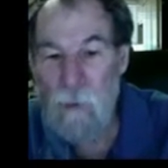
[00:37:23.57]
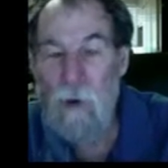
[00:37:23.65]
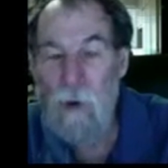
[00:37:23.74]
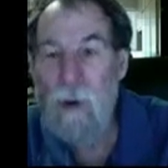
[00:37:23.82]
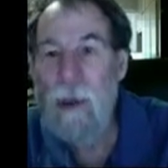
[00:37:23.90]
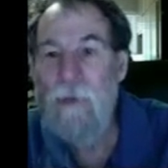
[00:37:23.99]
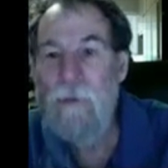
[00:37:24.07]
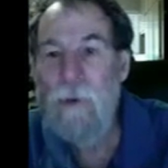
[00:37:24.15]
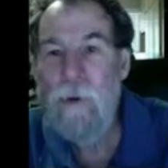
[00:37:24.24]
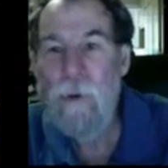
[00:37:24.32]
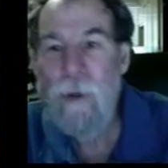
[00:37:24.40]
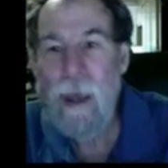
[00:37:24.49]
or if you
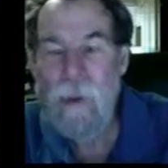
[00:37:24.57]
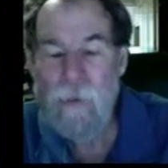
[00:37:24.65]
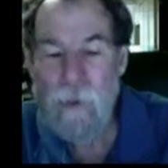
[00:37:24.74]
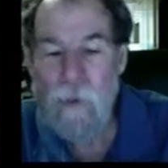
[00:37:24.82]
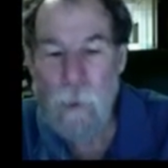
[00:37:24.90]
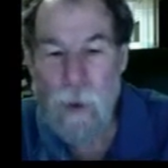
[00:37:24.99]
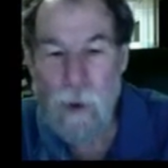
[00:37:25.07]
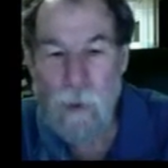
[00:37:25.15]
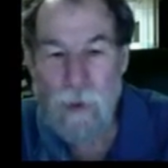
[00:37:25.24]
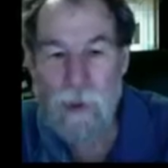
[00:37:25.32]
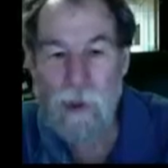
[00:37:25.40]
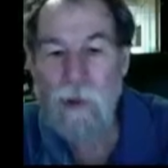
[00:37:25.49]
don't have the
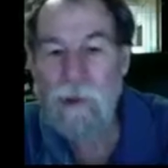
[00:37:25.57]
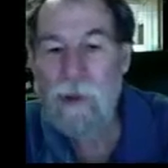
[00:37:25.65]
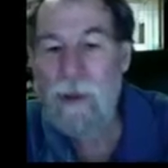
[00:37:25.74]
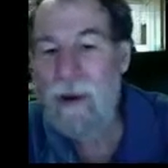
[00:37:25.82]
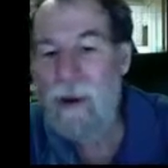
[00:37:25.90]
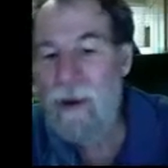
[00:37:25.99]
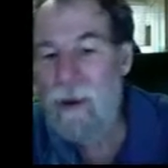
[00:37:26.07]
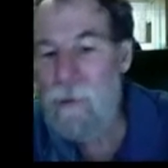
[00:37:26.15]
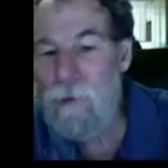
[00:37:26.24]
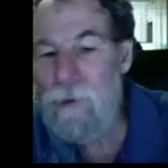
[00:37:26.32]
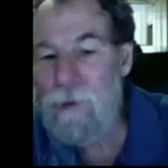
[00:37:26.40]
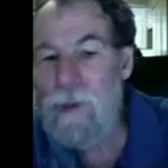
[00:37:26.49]
wherewithal to get
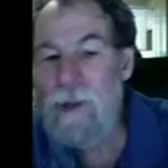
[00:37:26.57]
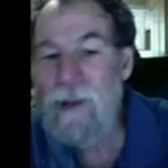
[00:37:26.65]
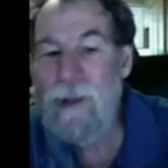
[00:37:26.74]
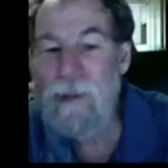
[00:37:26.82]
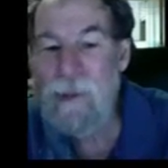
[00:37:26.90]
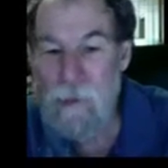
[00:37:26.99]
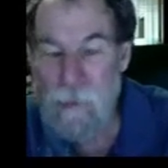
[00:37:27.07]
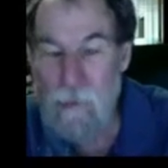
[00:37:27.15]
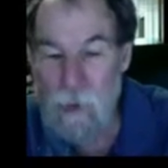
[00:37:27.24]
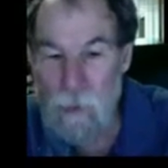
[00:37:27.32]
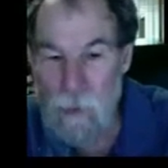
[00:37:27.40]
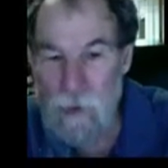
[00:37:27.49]
electricity into your
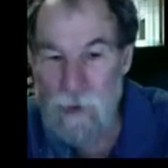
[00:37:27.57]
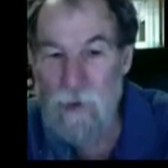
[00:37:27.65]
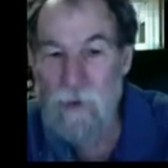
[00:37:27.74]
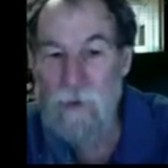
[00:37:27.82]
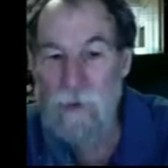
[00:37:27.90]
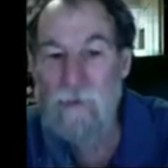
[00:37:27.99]
mobile home.